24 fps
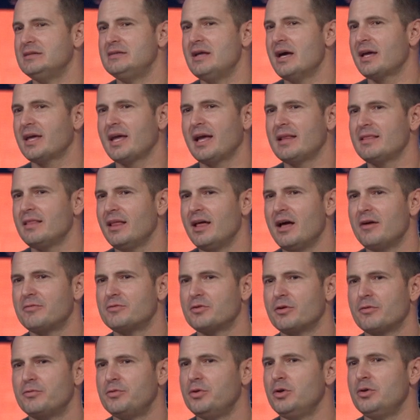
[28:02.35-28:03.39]
decade
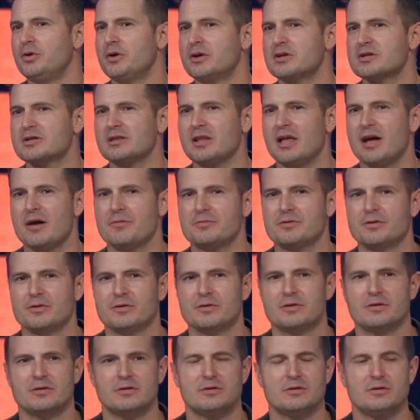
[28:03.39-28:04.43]
left or a few years left,
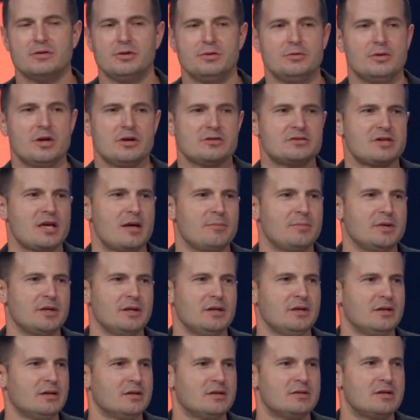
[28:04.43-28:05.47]
or who knows how
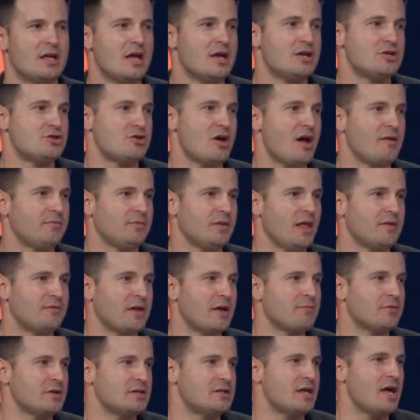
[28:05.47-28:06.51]
many days you have
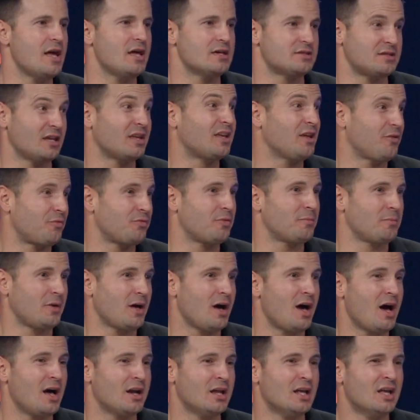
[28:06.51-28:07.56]
left. Every day is a gift from
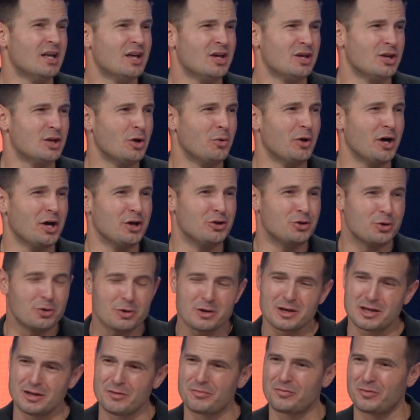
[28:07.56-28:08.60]
God. You know what? And
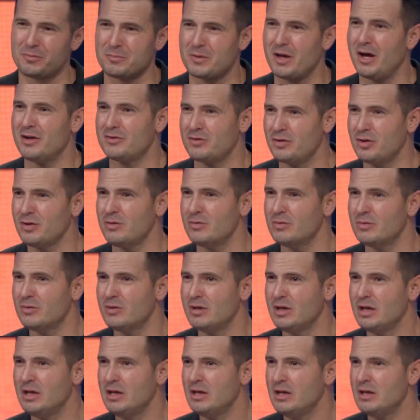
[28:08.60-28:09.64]
you're a gift from God too.
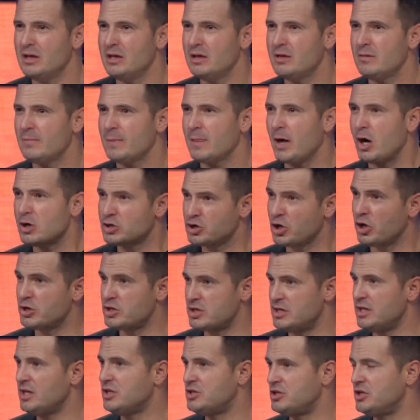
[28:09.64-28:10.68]
Our
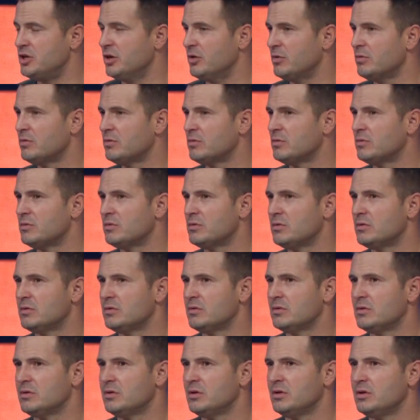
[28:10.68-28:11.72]
church needs you.
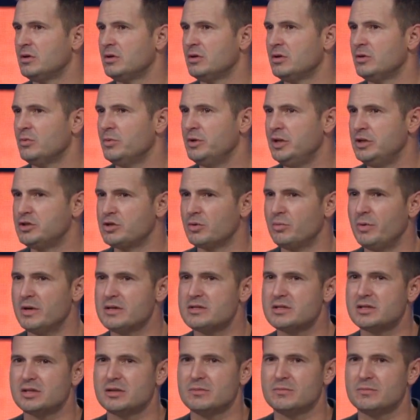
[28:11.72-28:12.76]
We need your
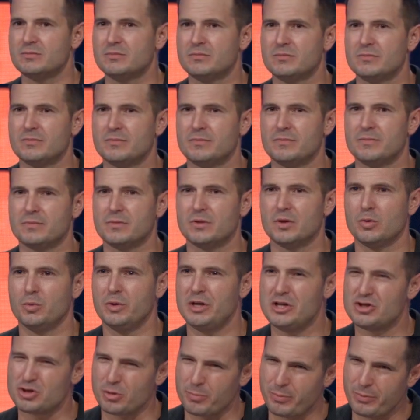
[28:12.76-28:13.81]
wisdom.
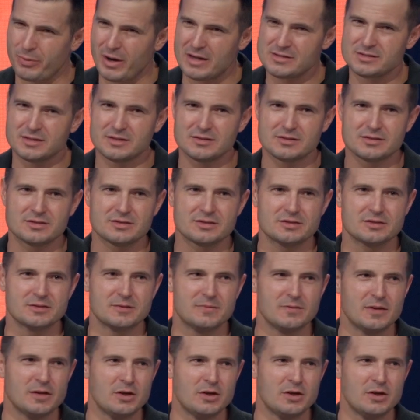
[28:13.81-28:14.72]
We need your presence.